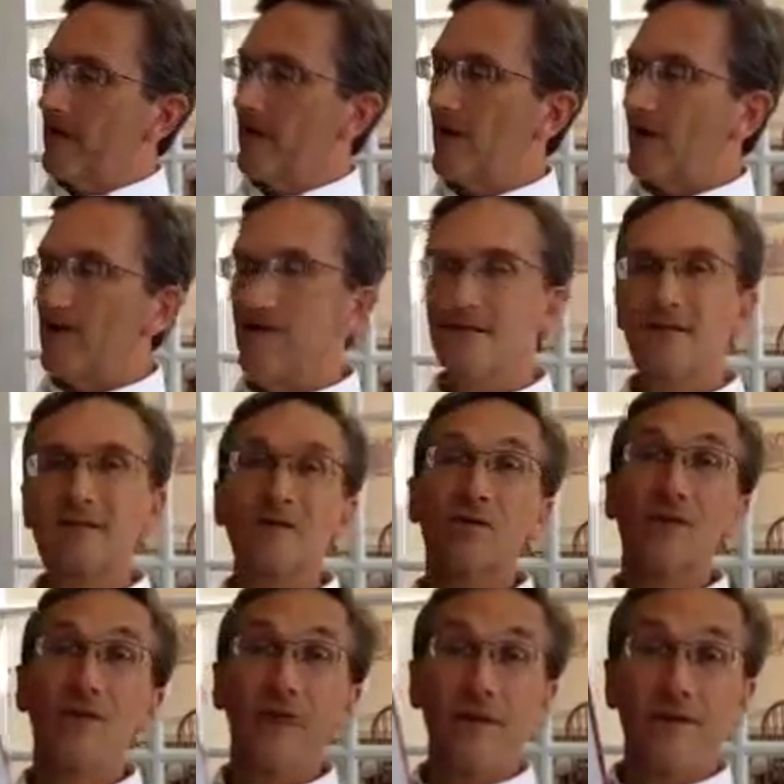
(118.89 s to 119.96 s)
on this little
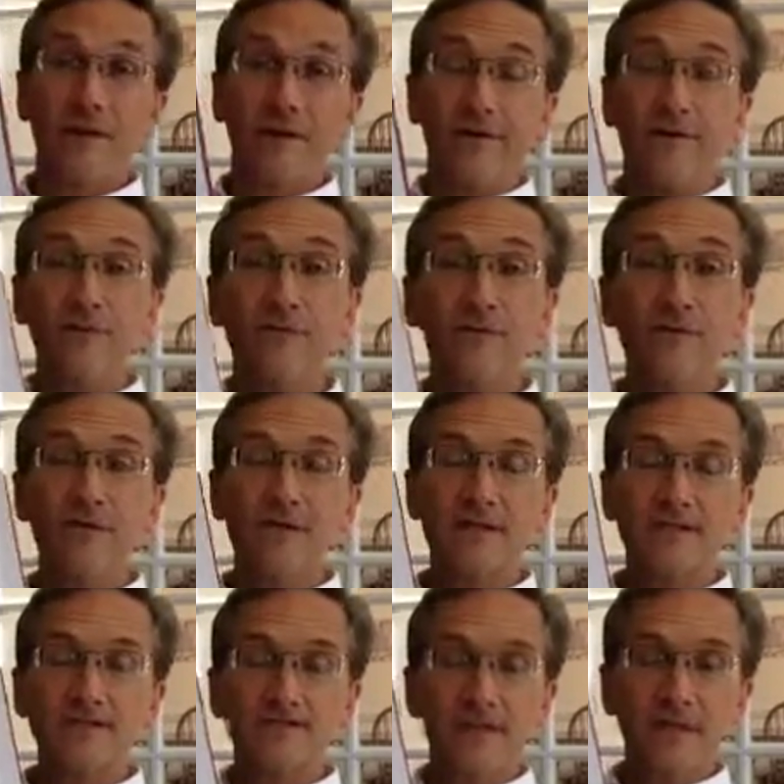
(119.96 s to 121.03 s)
card here, you
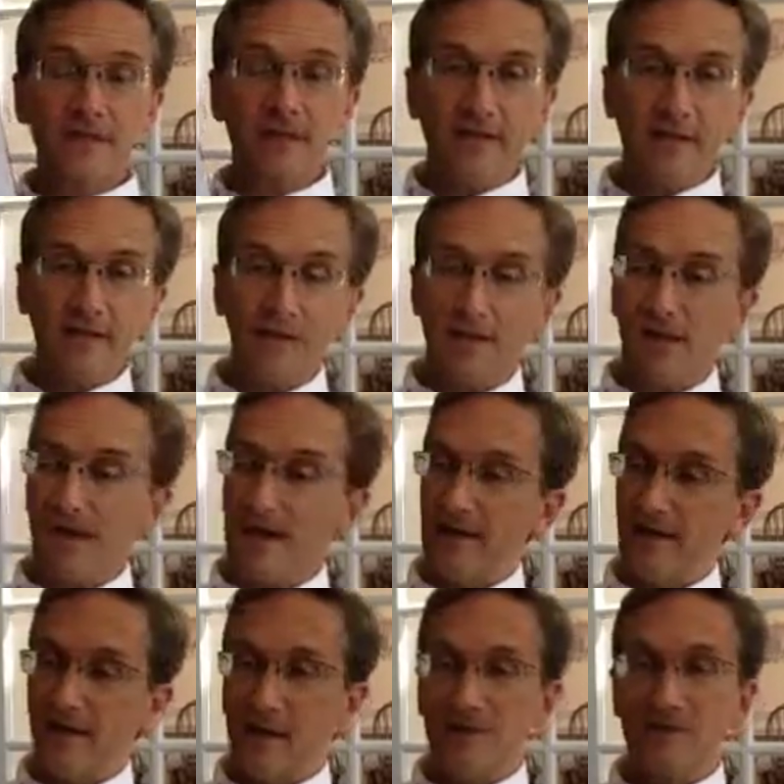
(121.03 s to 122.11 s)
just get online
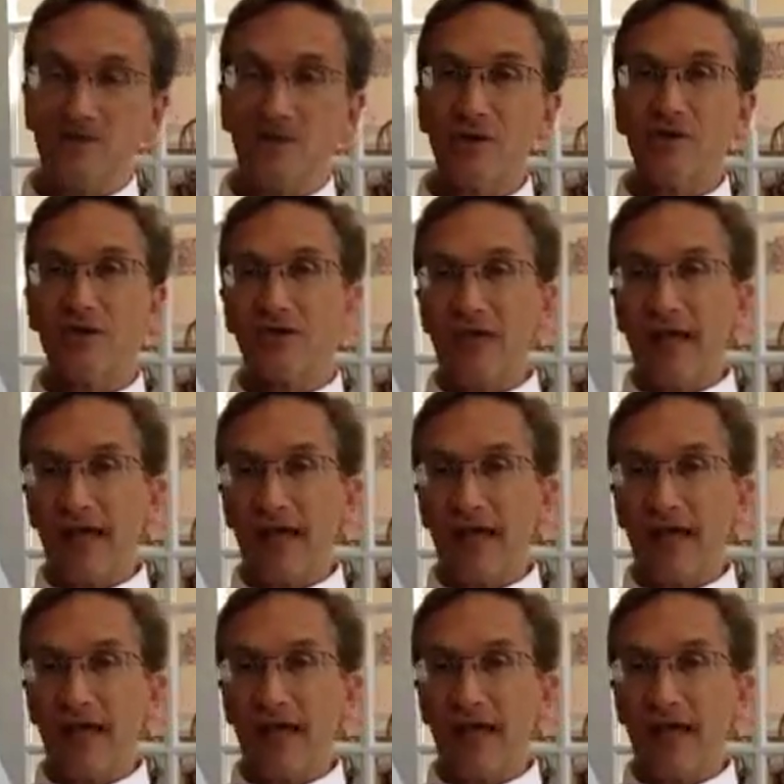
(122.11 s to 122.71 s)
and register, you're going to